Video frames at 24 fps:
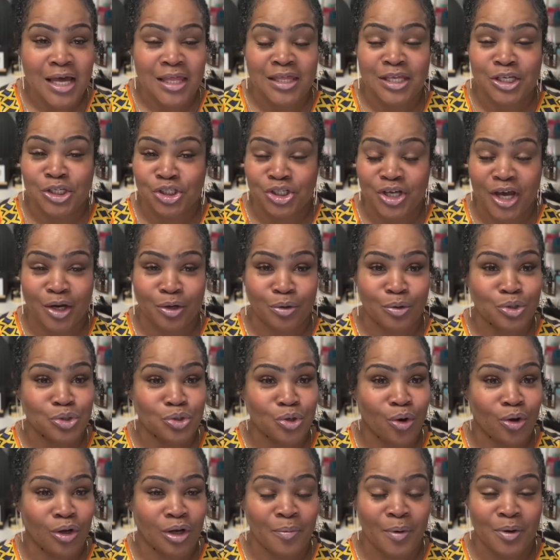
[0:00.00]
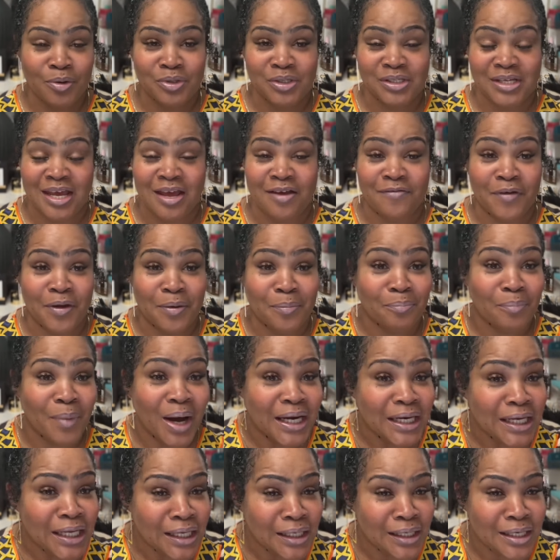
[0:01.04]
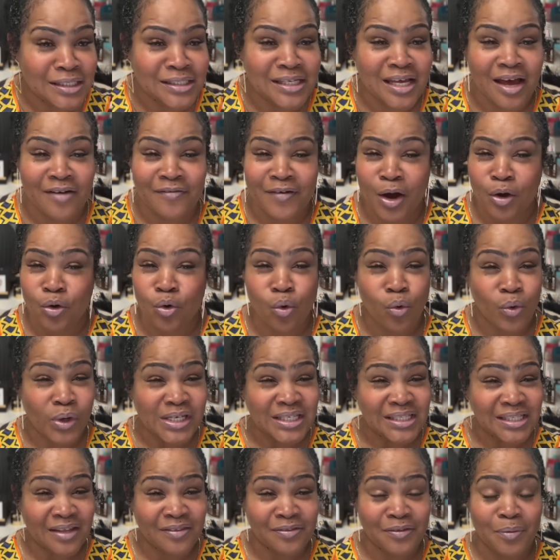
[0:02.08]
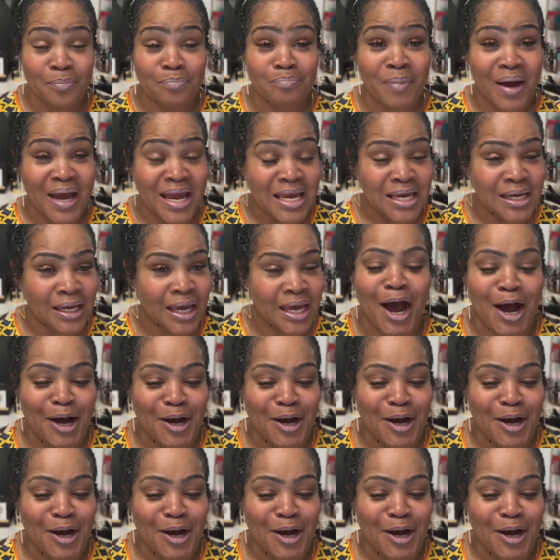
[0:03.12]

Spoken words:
This channel is all about saving money. Let's have our coins in the bank.